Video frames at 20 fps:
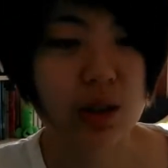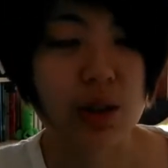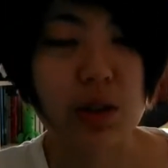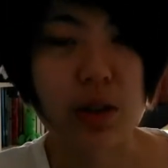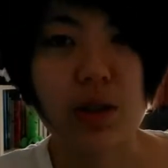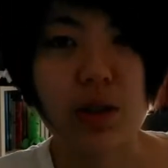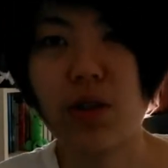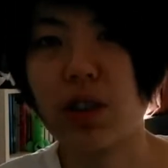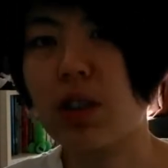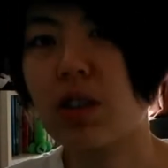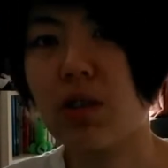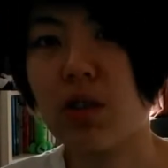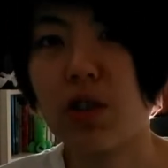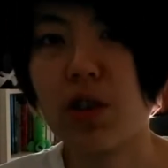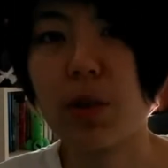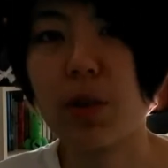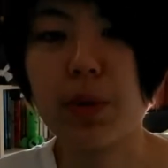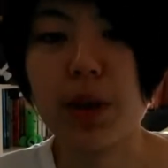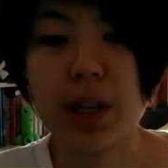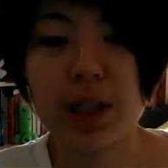or didn't do
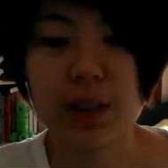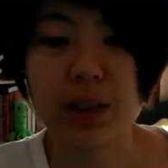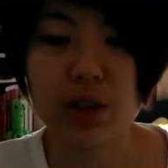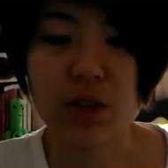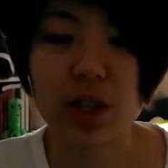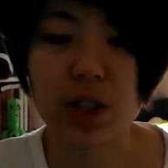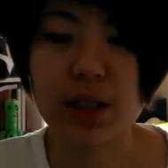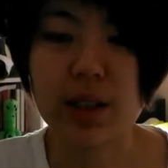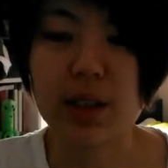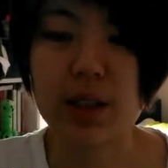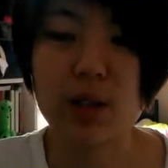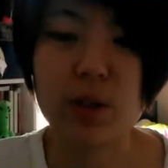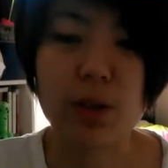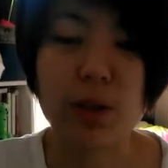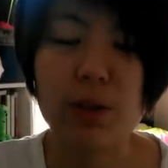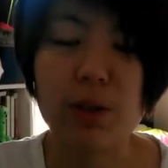your project justice, or you